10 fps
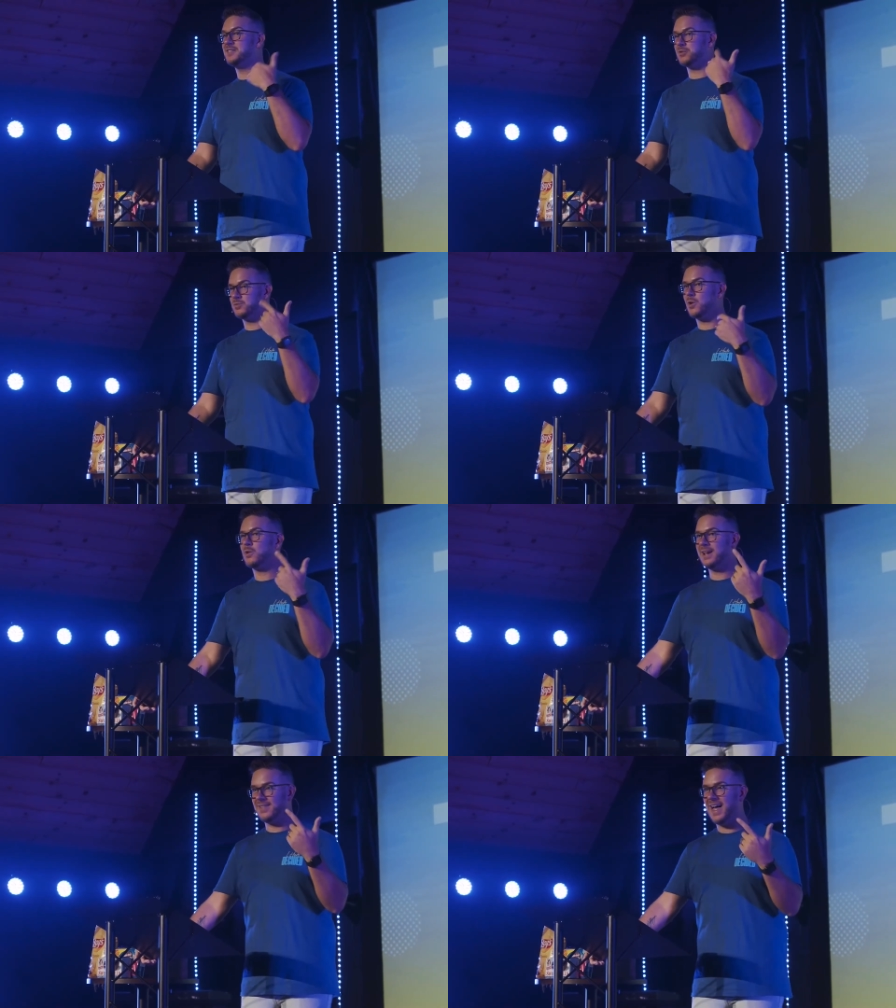a
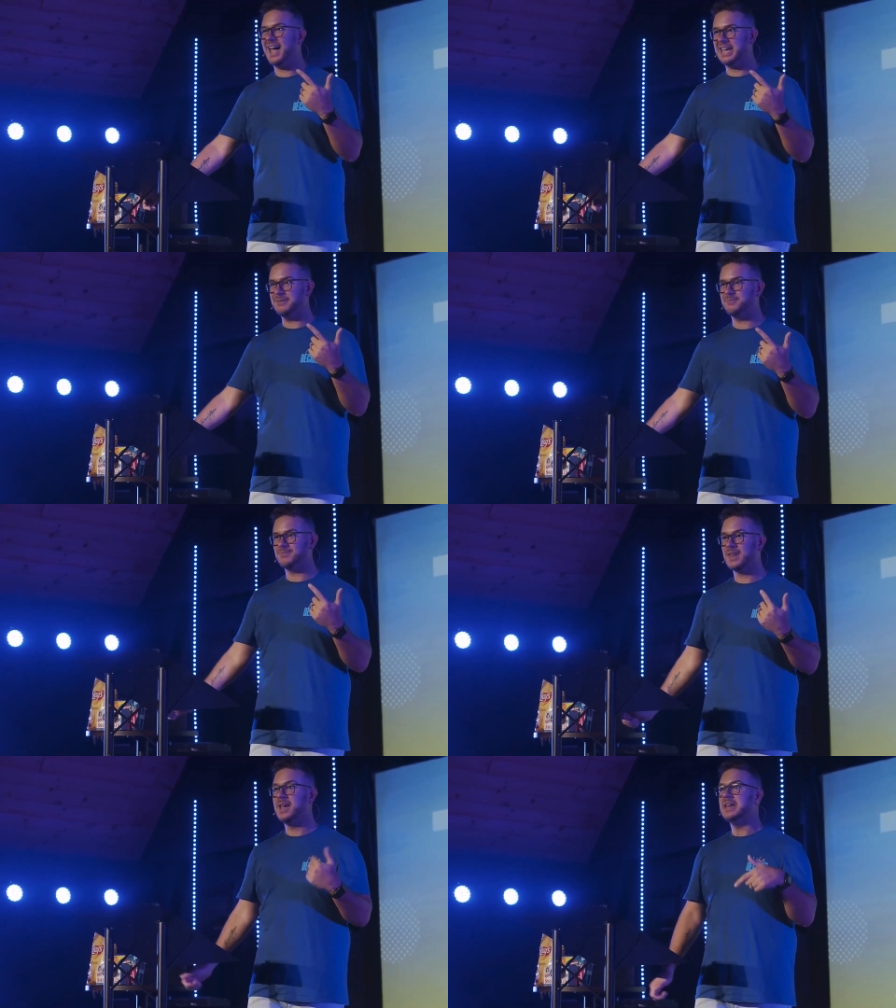roaring lion.
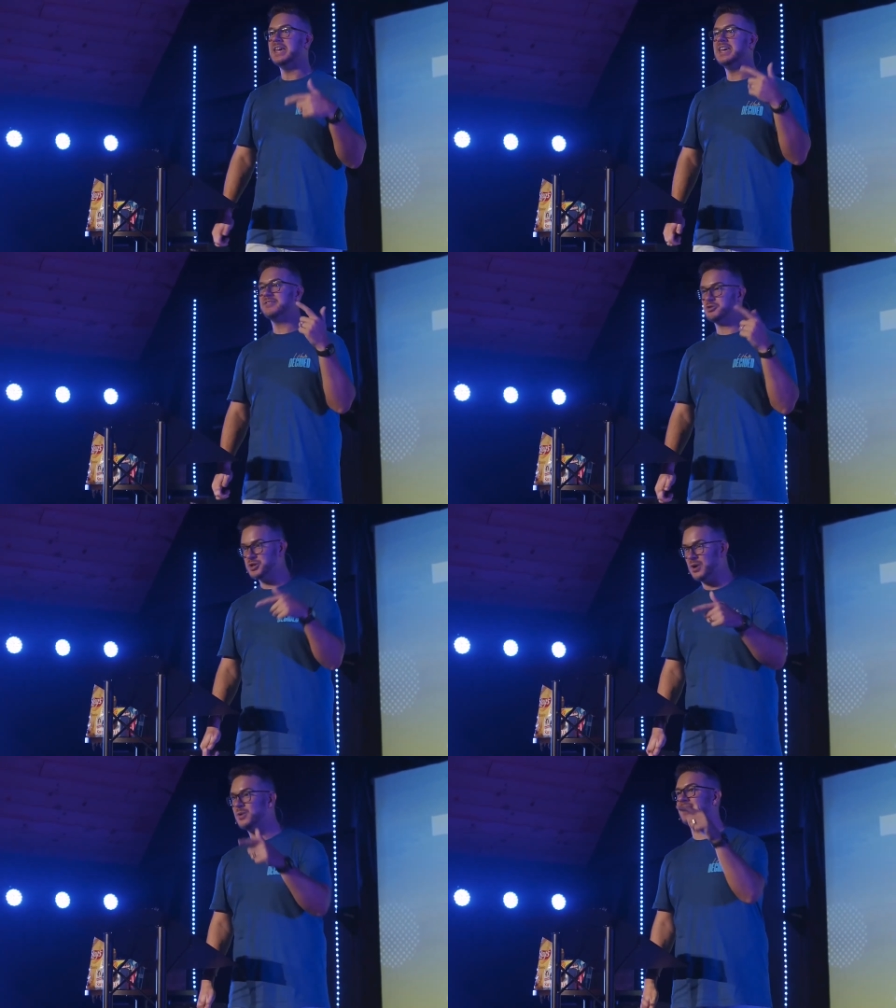He has
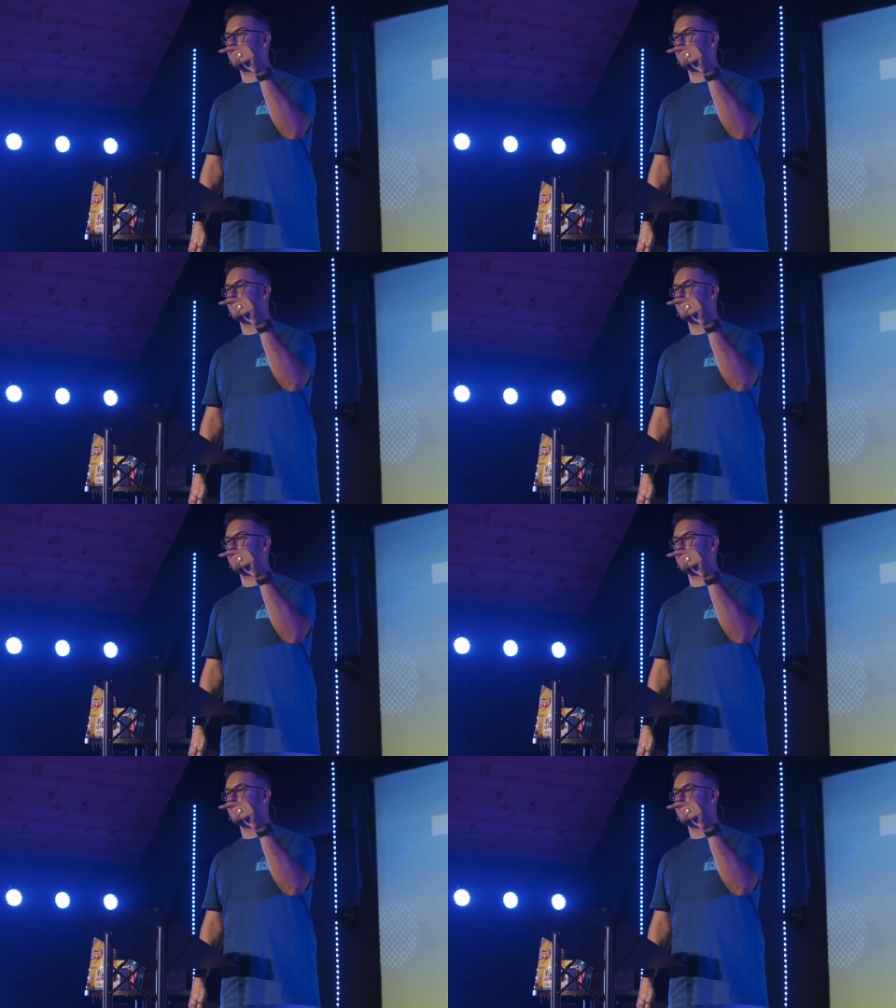showed us